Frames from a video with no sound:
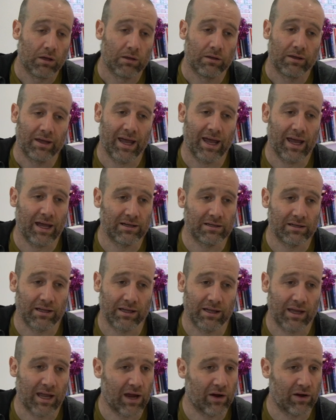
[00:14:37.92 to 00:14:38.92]

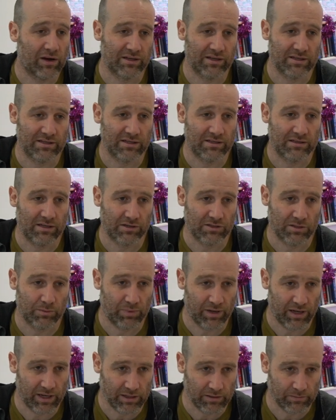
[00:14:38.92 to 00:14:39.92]
handling characters is such a
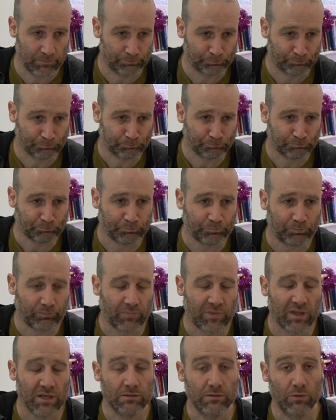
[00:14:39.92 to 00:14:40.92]
pain.
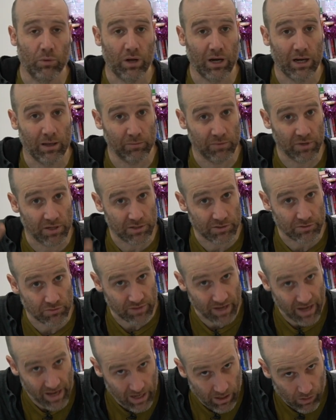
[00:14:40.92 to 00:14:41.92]
So what I'm gonna do
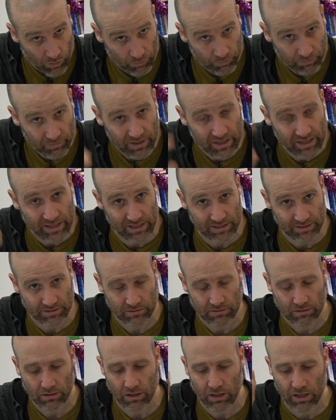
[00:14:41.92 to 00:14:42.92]
now
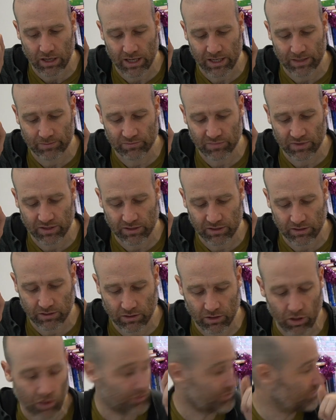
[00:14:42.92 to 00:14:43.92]
is I'm going to
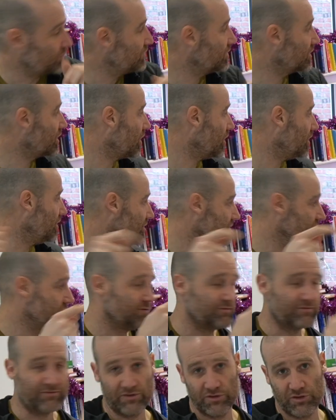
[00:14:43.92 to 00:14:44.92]
go through the
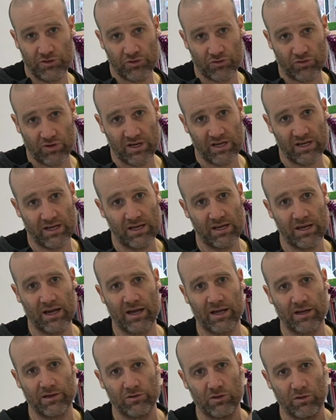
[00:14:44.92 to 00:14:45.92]
code for the tree,
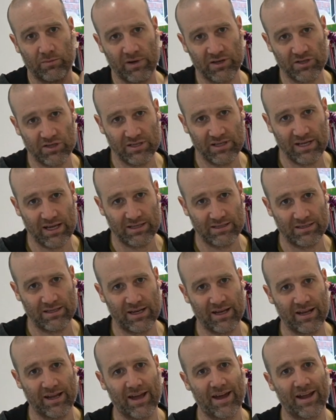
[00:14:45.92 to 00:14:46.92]
I'm going to do a bunch of
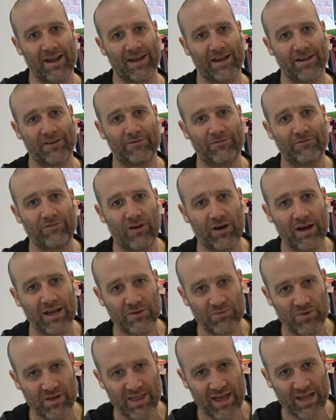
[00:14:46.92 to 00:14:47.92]
testing, and I'm going to
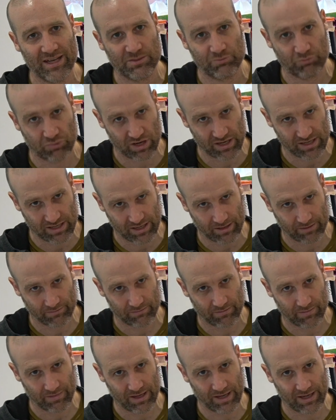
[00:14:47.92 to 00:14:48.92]
find where that's breaking.
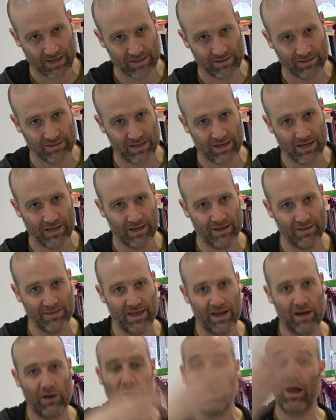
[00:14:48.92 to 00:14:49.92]
And
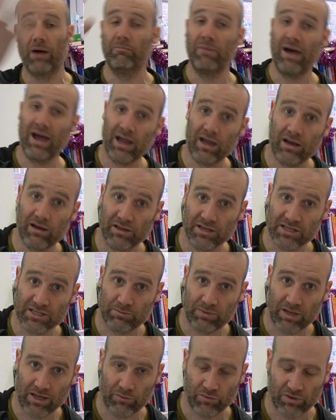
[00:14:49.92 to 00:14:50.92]
then I'll come back and I'll
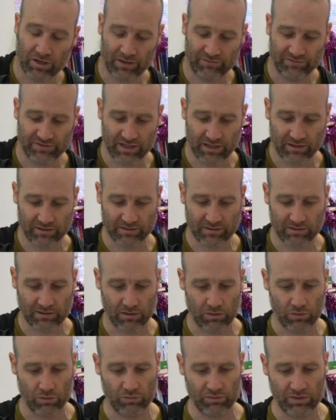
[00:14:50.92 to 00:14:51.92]
explain what I've done.
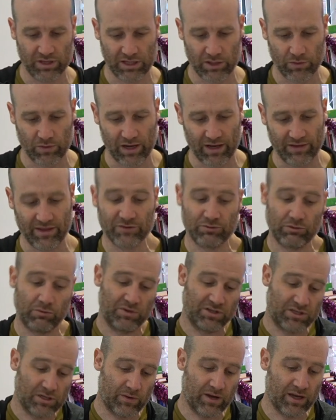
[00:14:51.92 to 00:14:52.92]
So there you are. That's what
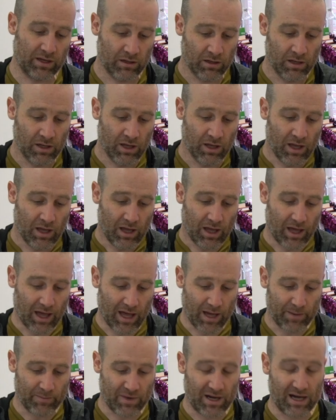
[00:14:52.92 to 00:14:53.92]
we're doing.
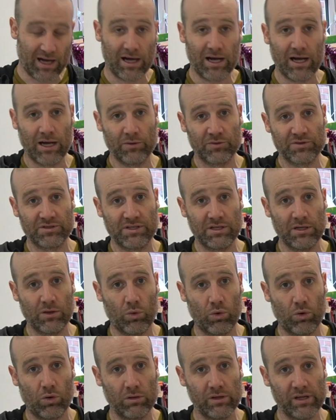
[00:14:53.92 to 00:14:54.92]
I will see you
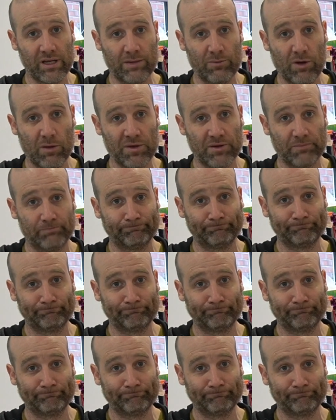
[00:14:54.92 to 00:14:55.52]
all in a moment.